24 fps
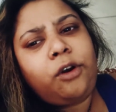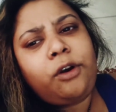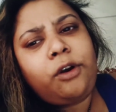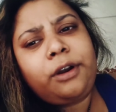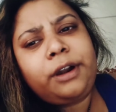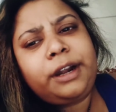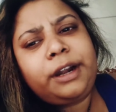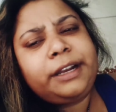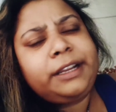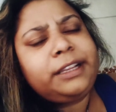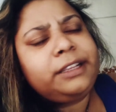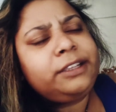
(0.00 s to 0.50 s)

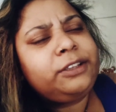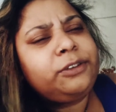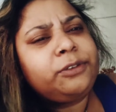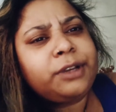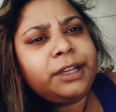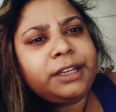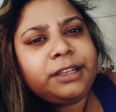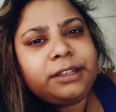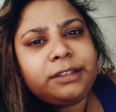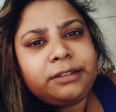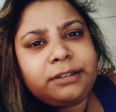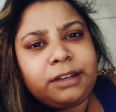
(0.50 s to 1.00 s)
or you
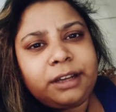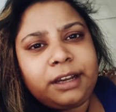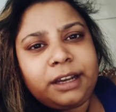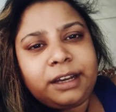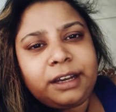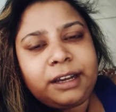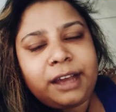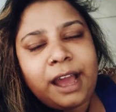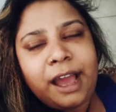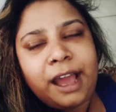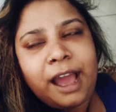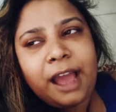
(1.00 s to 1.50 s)
can
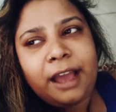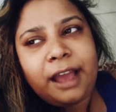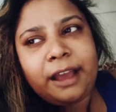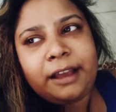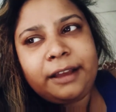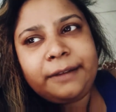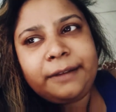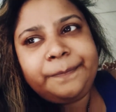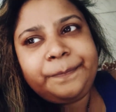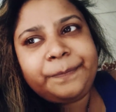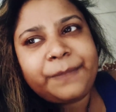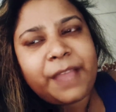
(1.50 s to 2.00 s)

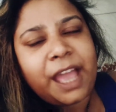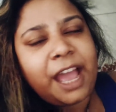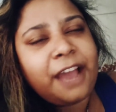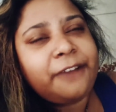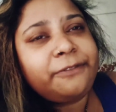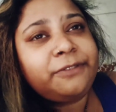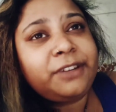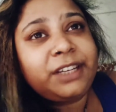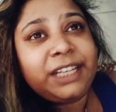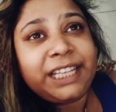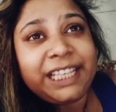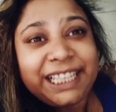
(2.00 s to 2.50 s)

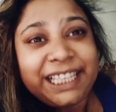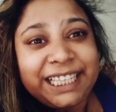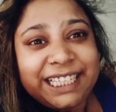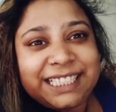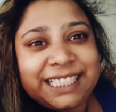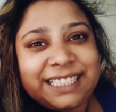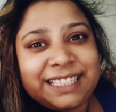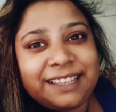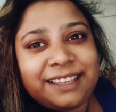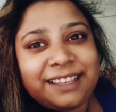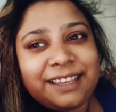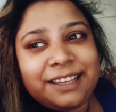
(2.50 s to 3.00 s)
have an
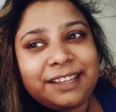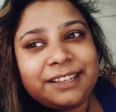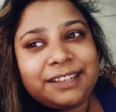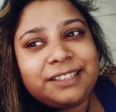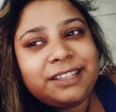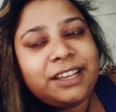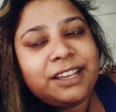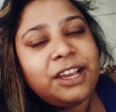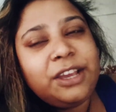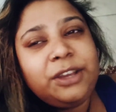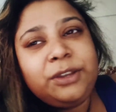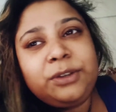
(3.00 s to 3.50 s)

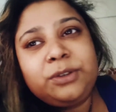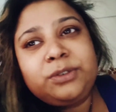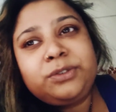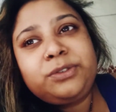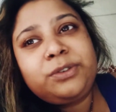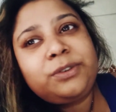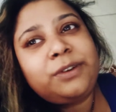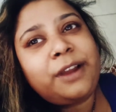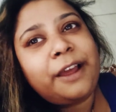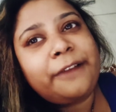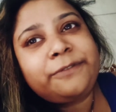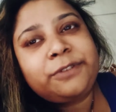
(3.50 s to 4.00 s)
e-ticket. You
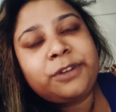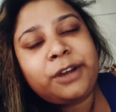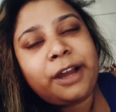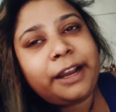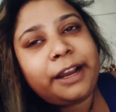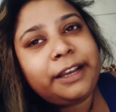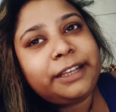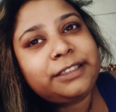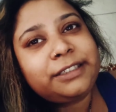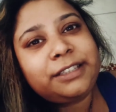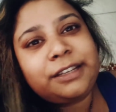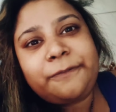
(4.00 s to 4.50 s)
don't have to
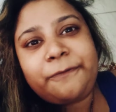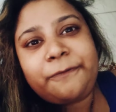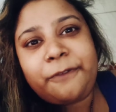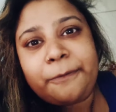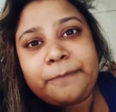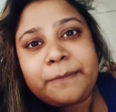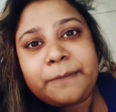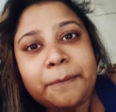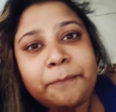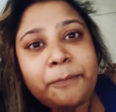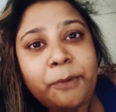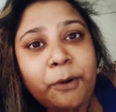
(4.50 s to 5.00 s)
collect it
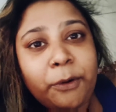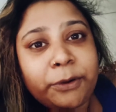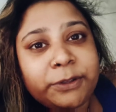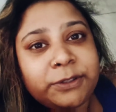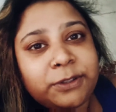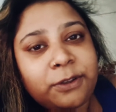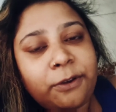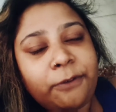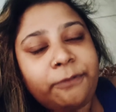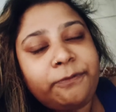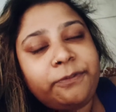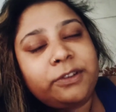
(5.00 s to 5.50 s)
from the
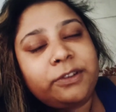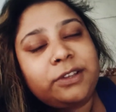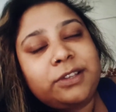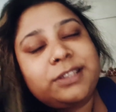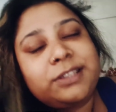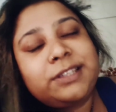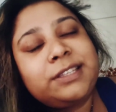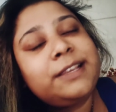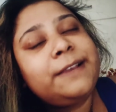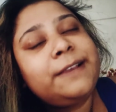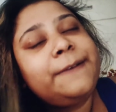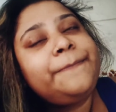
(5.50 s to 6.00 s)
box
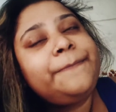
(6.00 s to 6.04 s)
office